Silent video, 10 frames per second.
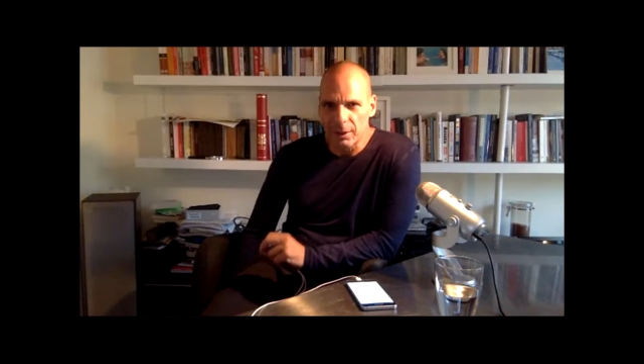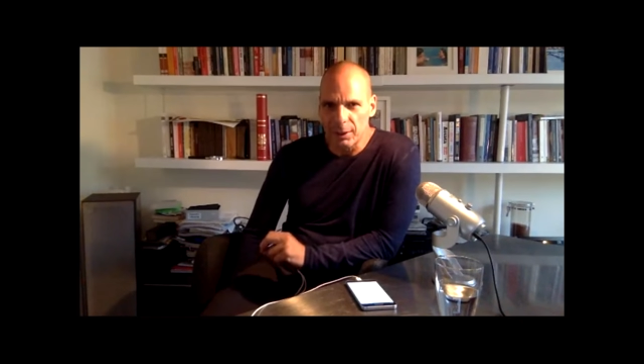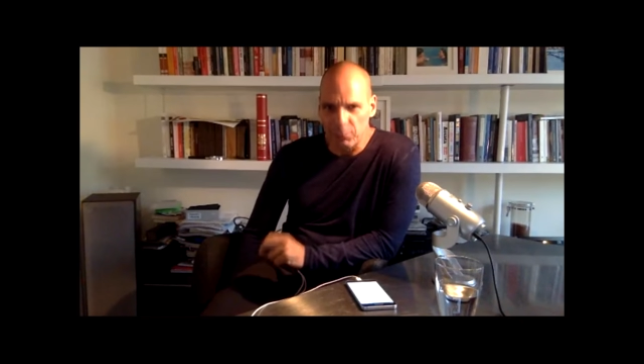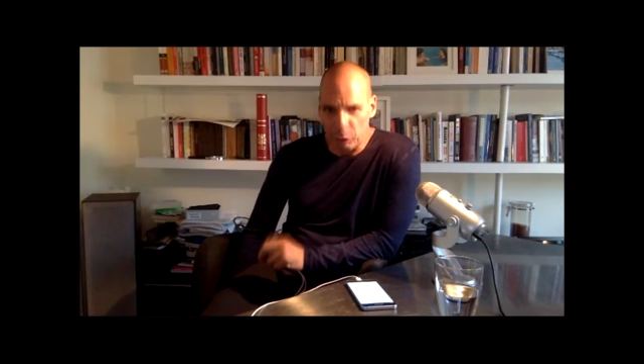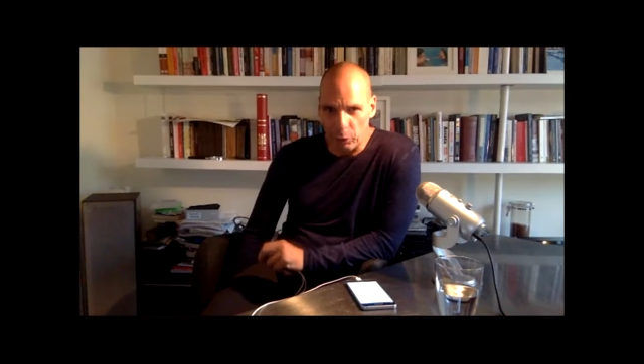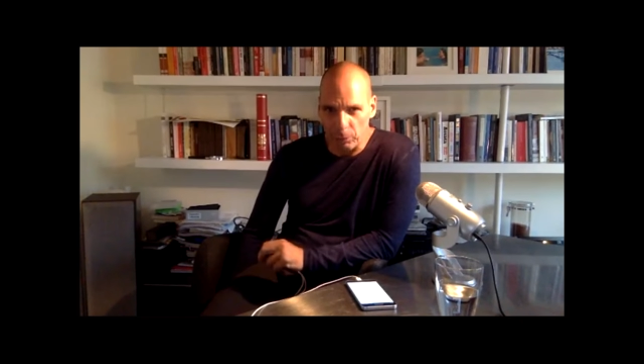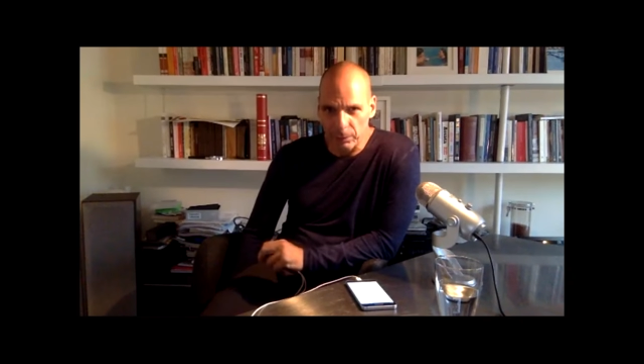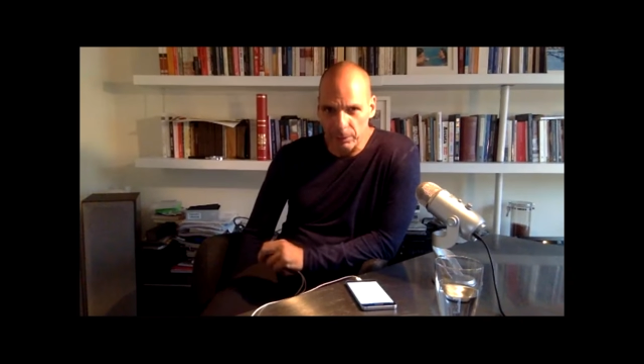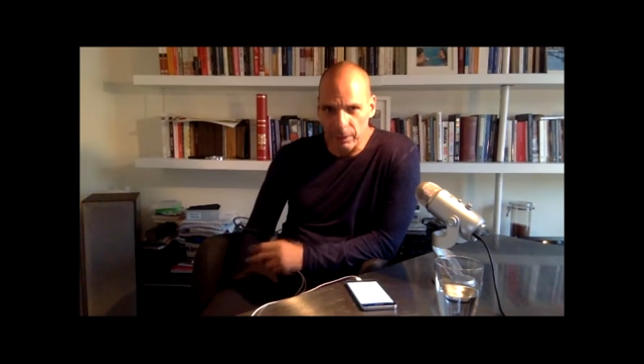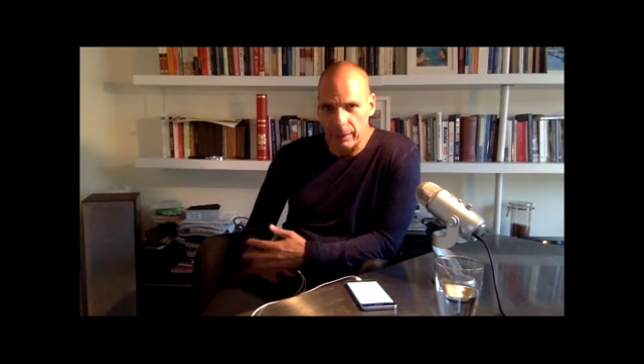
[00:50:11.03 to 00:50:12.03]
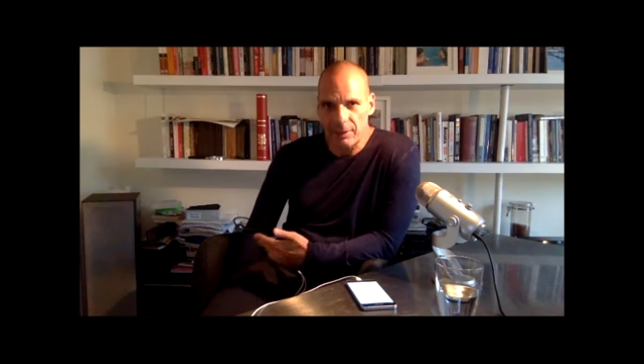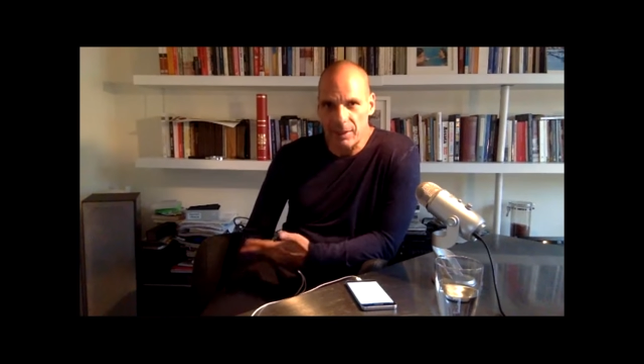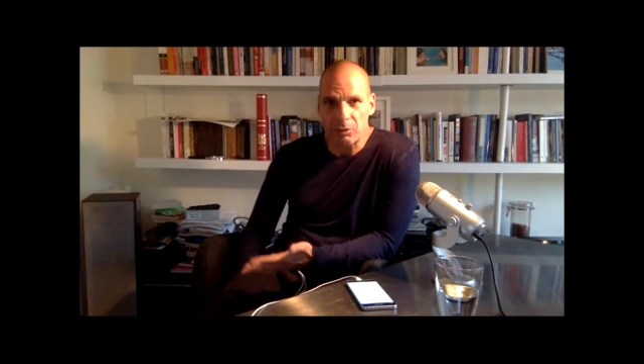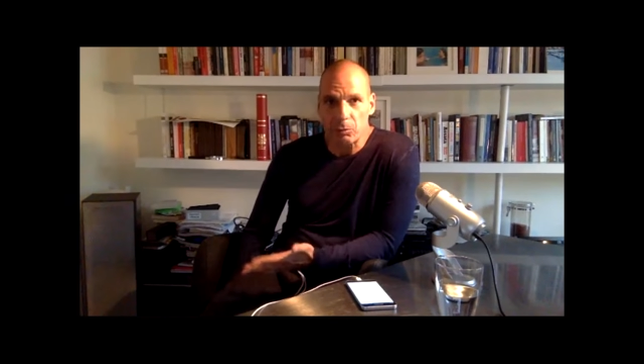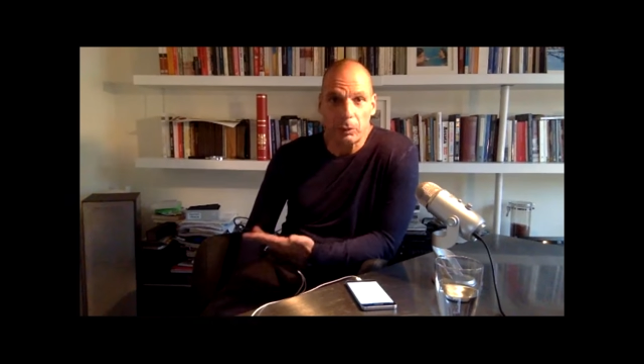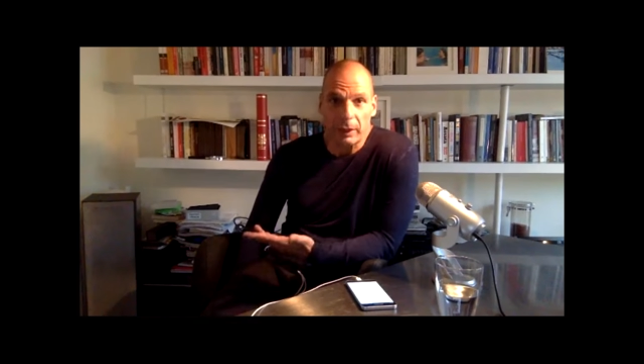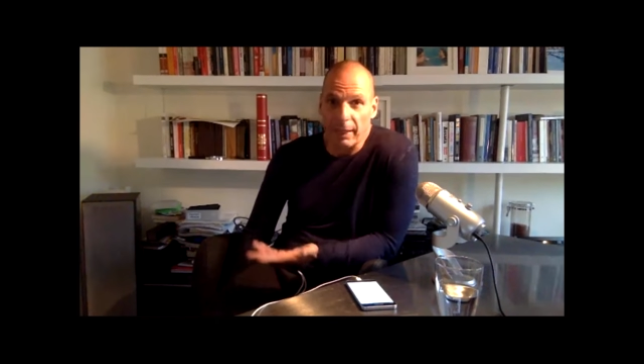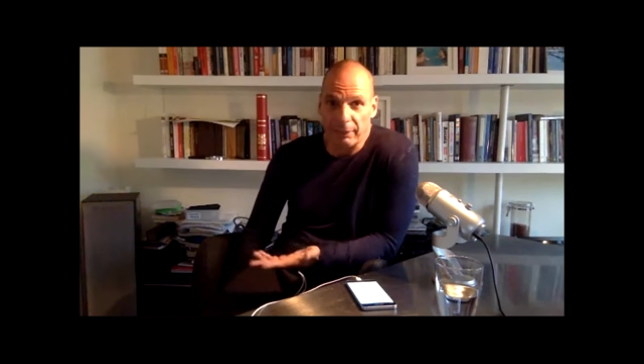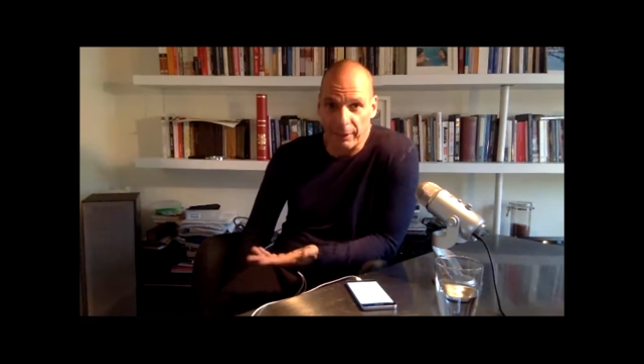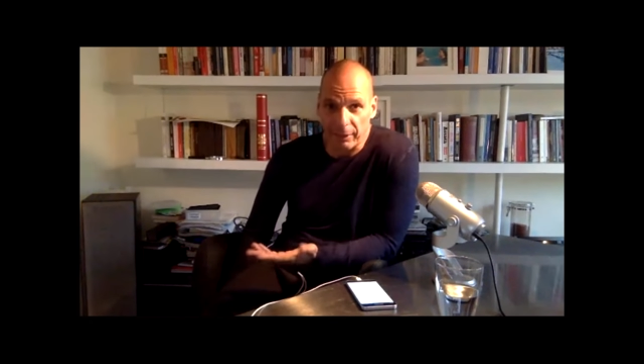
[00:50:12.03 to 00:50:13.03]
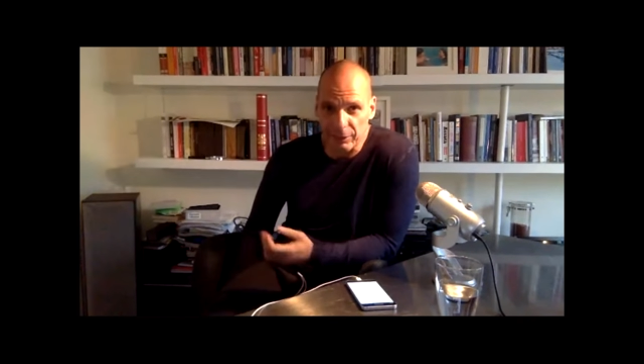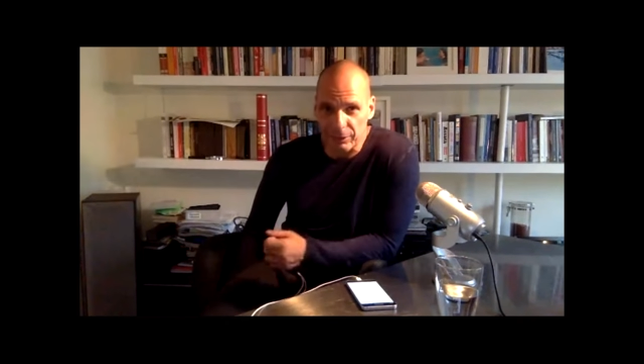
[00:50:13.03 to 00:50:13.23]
of Europe, at least that's what I think,